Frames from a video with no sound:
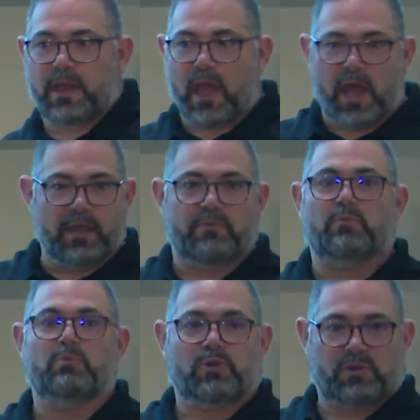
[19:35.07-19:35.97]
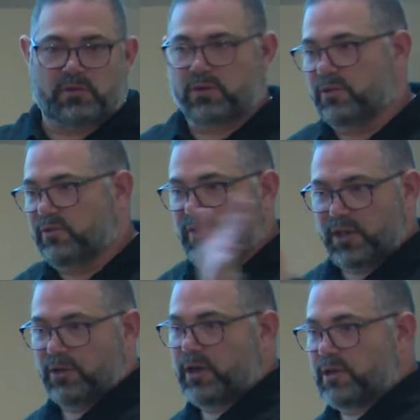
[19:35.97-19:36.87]
I
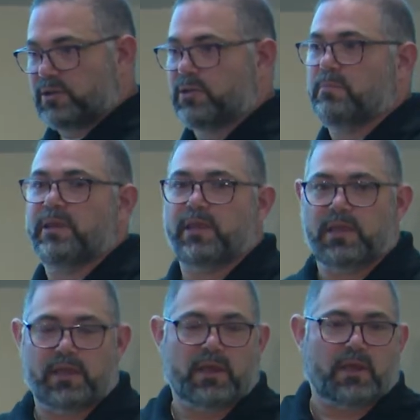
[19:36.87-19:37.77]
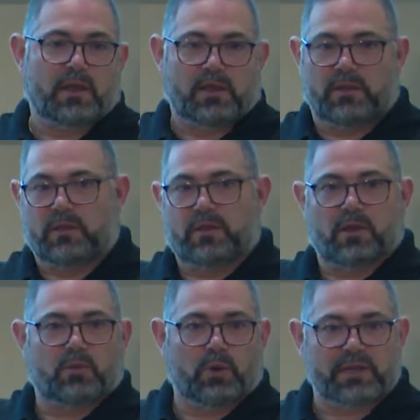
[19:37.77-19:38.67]
configured it to be,
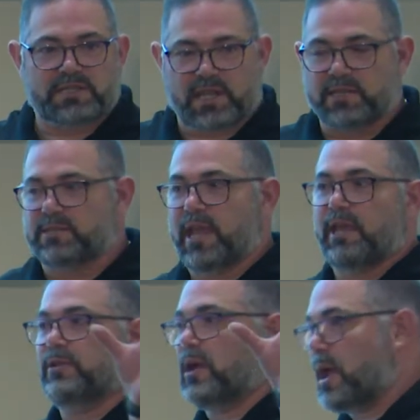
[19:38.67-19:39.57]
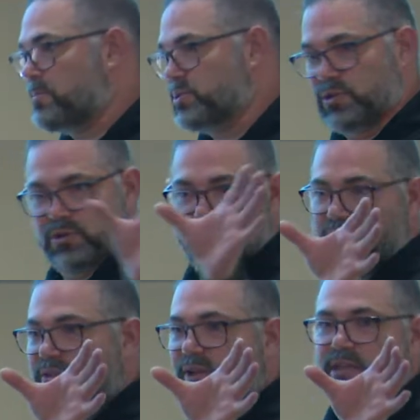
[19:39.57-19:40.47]
where it says, hey, this
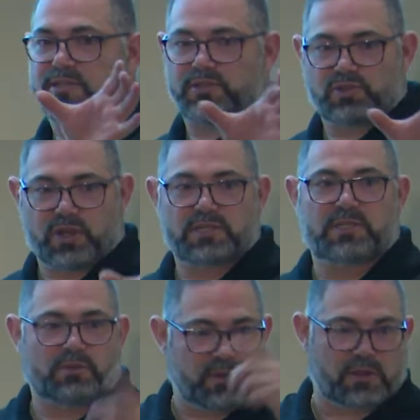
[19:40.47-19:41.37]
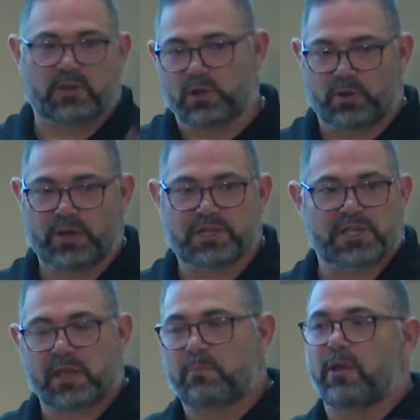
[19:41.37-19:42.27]
device is trusted with a little green
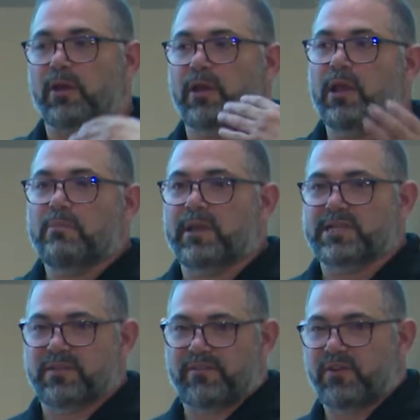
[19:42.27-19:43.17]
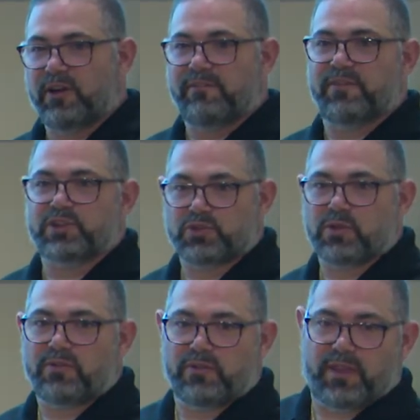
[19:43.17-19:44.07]
check mark, makes it very
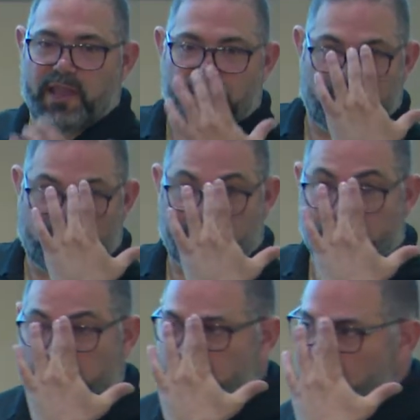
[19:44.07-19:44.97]
visual for the end user.